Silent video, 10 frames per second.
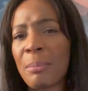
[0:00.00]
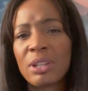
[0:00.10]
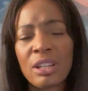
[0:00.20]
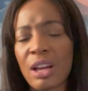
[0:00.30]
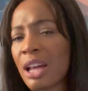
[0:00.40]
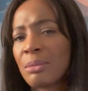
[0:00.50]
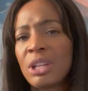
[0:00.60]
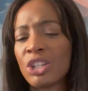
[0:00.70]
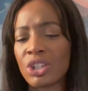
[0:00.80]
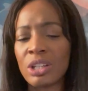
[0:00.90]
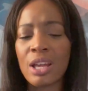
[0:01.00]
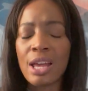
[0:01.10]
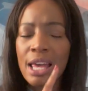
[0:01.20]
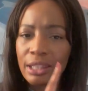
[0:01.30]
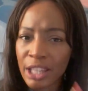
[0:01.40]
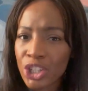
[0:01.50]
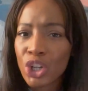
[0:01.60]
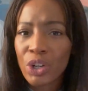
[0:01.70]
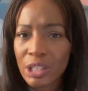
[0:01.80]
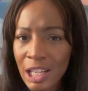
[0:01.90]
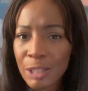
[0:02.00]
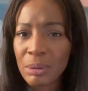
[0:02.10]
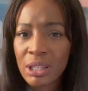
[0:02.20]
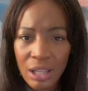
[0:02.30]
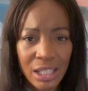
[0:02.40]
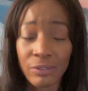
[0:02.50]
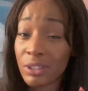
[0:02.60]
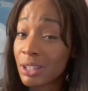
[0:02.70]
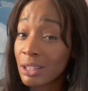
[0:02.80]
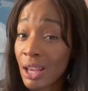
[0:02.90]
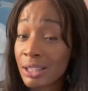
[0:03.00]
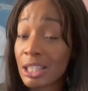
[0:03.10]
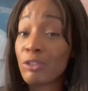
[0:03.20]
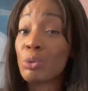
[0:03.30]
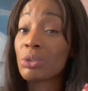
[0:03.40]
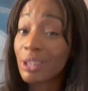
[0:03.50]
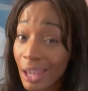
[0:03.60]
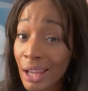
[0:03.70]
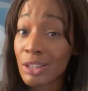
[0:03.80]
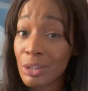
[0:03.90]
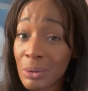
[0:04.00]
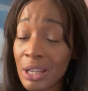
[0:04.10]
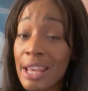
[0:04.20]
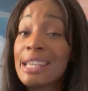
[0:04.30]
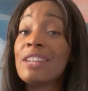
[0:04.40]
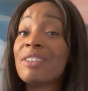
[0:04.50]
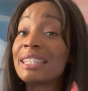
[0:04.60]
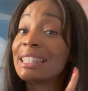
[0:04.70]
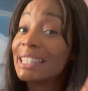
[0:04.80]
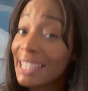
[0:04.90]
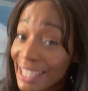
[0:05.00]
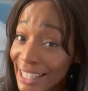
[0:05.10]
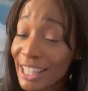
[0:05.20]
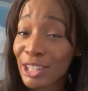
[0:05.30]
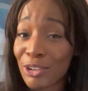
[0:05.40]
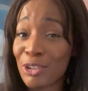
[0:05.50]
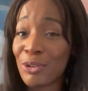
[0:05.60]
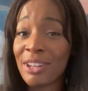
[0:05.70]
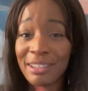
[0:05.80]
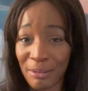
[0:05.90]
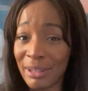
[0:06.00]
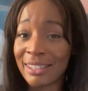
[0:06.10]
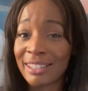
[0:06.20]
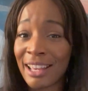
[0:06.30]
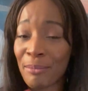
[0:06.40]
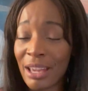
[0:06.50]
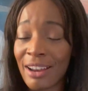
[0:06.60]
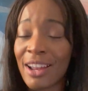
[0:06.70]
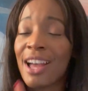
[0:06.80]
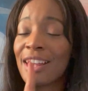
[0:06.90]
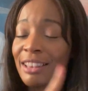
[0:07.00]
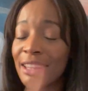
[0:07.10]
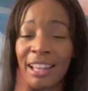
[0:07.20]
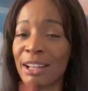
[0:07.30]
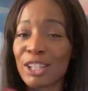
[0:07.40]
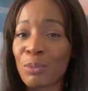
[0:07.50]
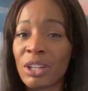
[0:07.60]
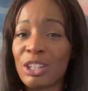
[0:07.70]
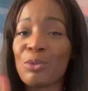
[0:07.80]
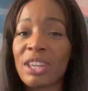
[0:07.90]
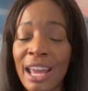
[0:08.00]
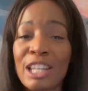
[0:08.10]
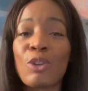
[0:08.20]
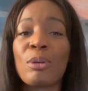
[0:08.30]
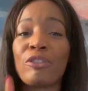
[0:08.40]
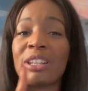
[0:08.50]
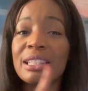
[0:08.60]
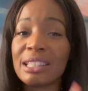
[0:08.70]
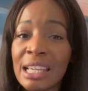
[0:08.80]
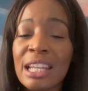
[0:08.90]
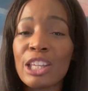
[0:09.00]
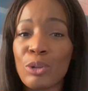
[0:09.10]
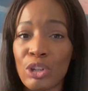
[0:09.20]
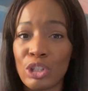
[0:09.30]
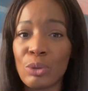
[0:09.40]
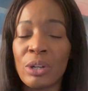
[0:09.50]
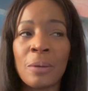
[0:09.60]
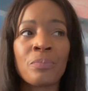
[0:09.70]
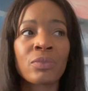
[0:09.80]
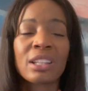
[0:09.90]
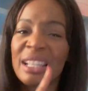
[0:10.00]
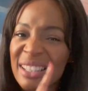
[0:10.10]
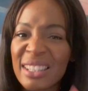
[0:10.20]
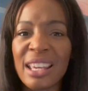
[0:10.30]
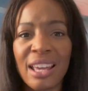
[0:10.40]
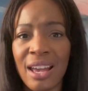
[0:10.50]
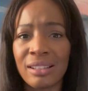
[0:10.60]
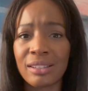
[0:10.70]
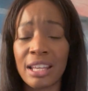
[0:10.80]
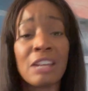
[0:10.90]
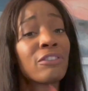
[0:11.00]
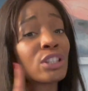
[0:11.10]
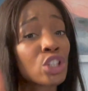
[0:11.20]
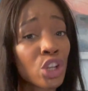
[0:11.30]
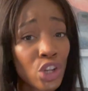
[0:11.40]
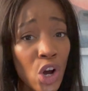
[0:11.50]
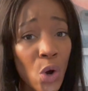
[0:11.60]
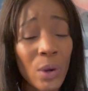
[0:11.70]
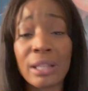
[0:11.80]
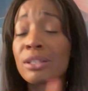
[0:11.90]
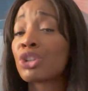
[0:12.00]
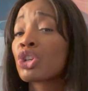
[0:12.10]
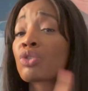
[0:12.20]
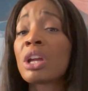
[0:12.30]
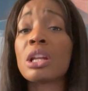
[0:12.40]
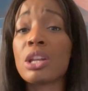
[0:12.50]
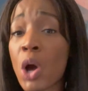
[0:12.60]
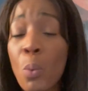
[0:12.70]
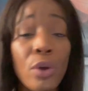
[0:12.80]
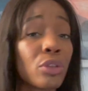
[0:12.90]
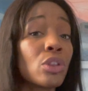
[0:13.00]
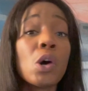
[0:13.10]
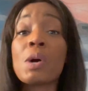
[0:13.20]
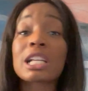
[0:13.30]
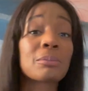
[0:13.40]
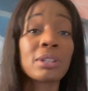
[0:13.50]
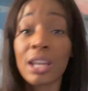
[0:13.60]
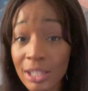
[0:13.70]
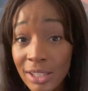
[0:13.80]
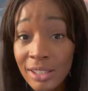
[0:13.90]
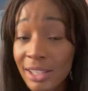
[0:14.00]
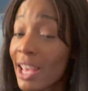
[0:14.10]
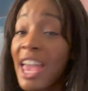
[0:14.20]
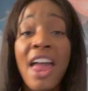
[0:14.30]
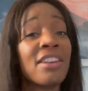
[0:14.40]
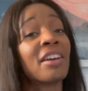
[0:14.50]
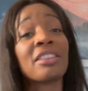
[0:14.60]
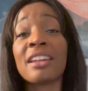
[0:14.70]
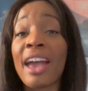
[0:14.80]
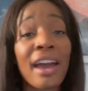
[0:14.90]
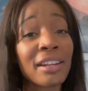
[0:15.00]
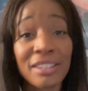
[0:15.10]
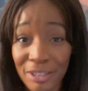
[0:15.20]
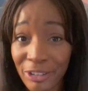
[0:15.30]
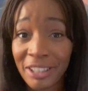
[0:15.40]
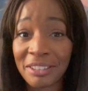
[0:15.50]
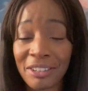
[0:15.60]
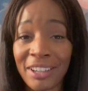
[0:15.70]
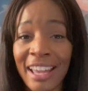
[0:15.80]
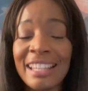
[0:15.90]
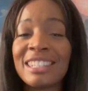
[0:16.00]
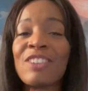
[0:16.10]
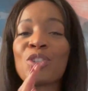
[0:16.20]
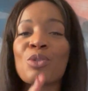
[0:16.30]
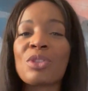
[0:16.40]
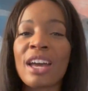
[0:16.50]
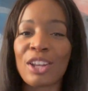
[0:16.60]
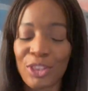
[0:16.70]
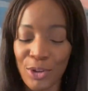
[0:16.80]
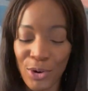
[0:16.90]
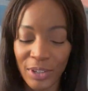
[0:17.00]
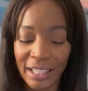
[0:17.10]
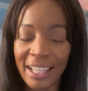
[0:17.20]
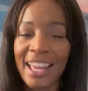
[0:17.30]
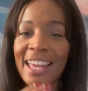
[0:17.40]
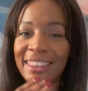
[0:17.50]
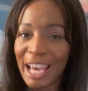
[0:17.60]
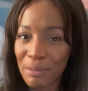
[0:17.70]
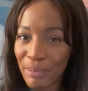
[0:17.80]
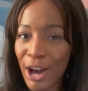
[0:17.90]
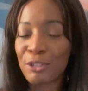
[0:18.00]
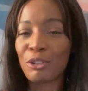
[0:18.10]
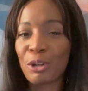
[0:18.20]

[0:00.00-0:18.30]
condemnation. Let your yes be yes. If it's a yes, and if you can do it, and if he's leading you to do it, not just when you can do it, but if he's leading you to do it, then say yes. And if it's a no, it's a straight no with no explanations and nothing added to it. Okay? He's giving you that authority, that boundary to